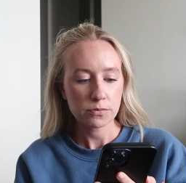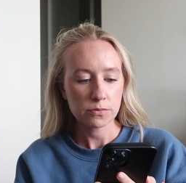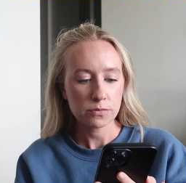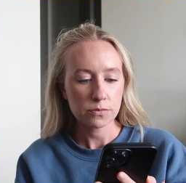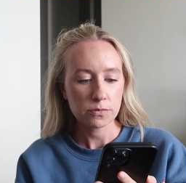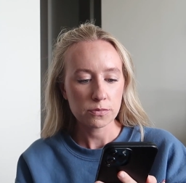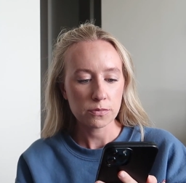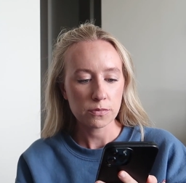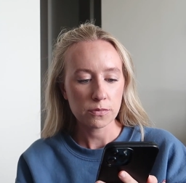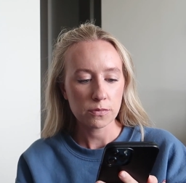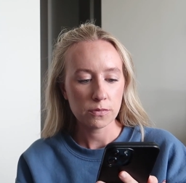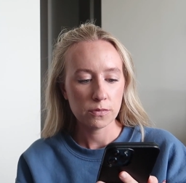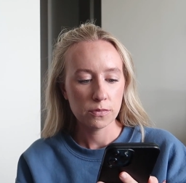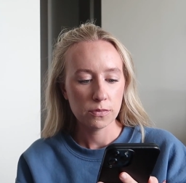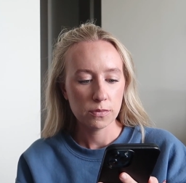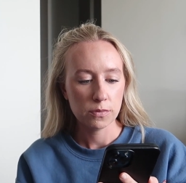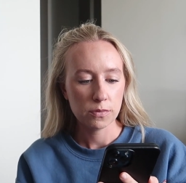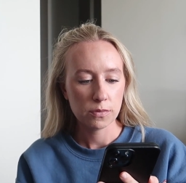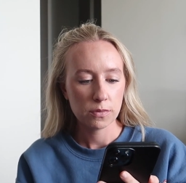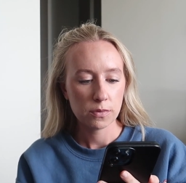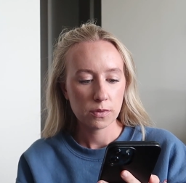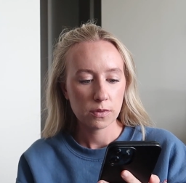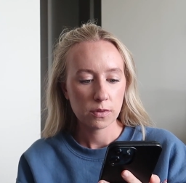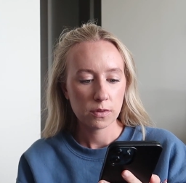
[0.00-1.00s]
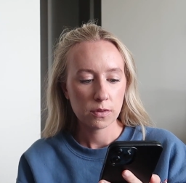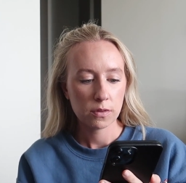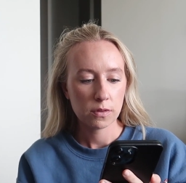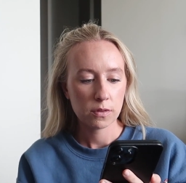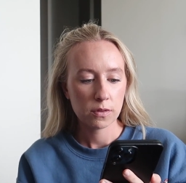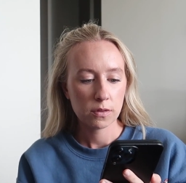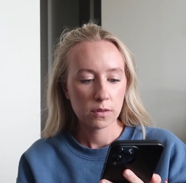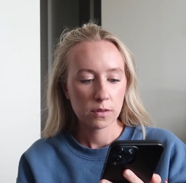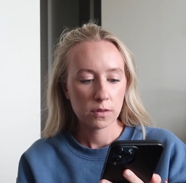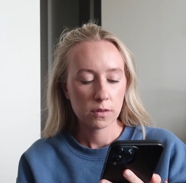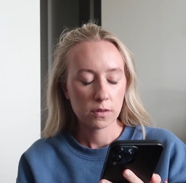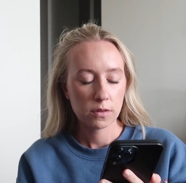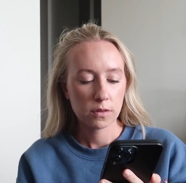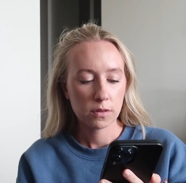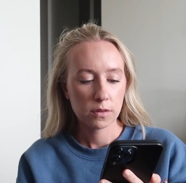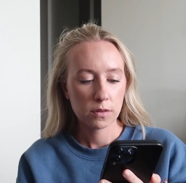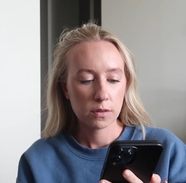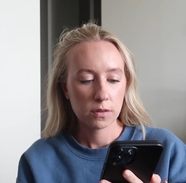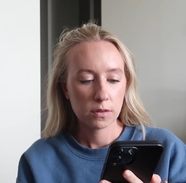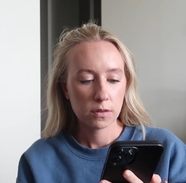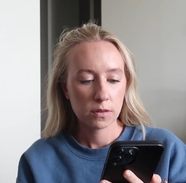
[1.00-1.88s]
(no one is talking)